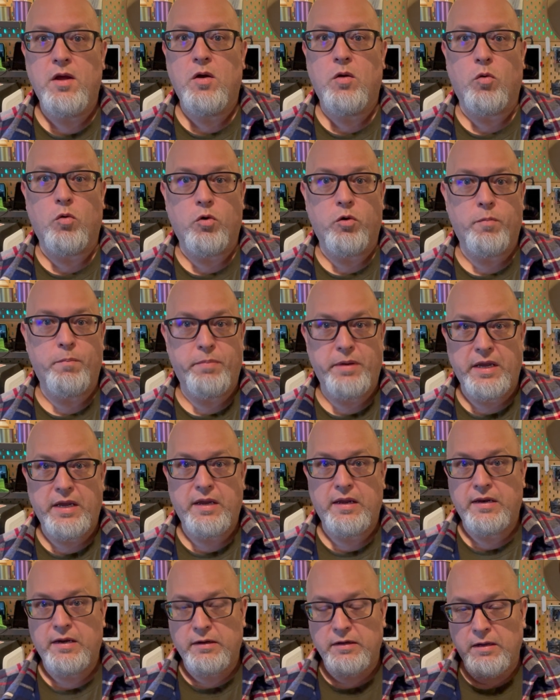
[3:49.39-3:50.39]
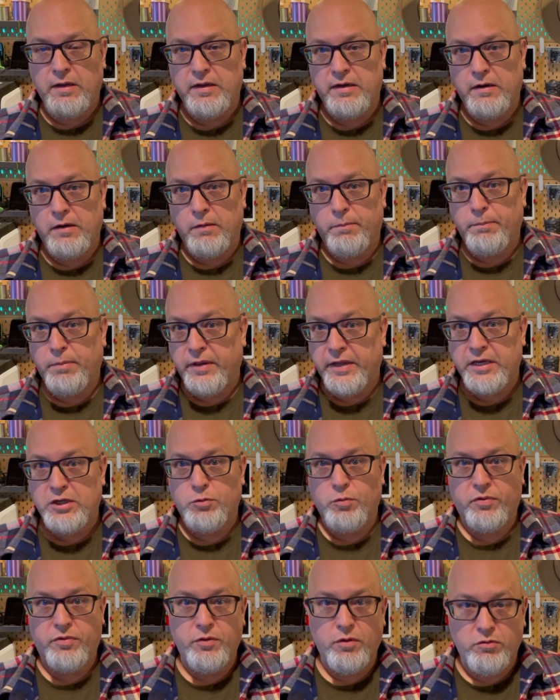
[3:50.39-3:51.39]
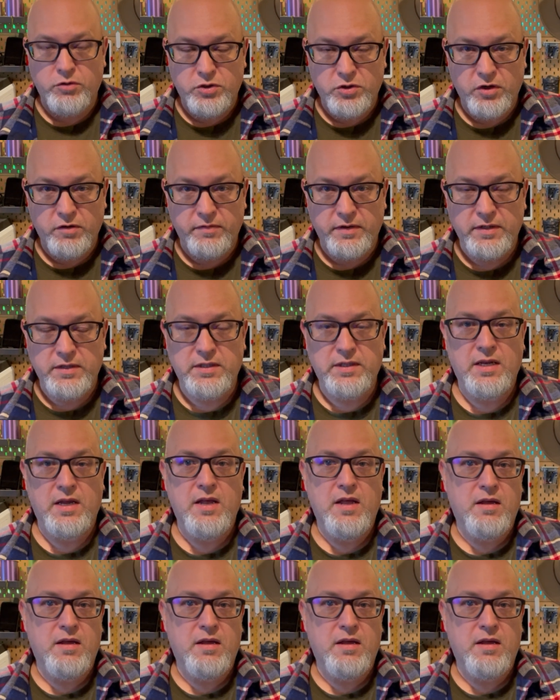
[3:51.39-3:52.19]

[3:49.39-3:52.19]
or be in a, in a place with no service,